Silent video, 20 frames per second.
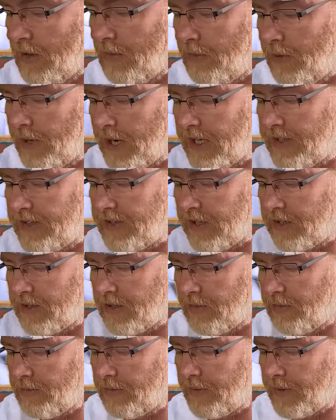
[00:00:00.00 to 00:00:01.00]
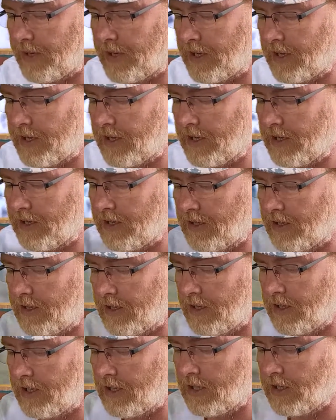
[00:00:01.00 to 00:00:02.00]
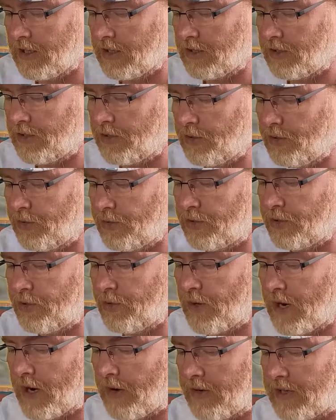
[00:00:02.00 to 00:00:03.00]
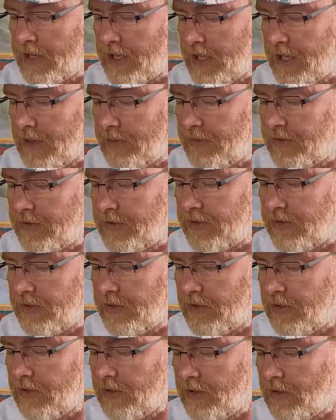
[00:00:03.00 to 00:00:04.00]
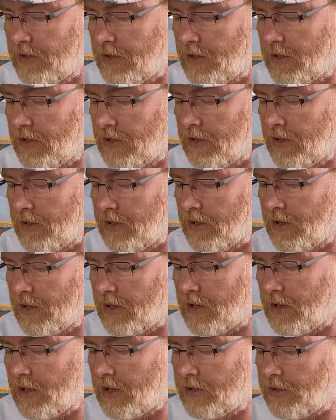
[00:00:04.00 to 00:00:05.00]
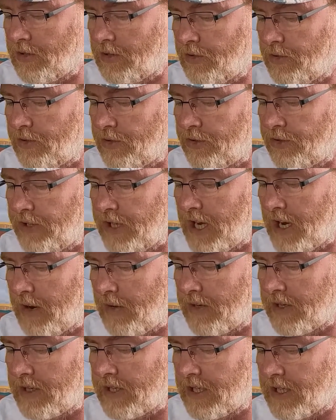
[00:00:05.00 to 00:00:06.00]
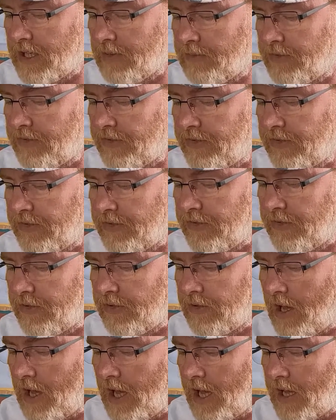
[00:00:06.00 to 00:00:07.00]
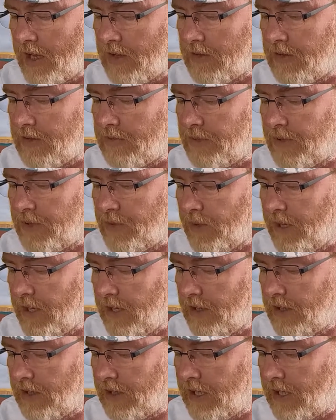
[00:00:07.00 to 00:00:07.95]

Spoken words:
But I sent up 2 2-hour tapes and 2 3-hour tapes. And between the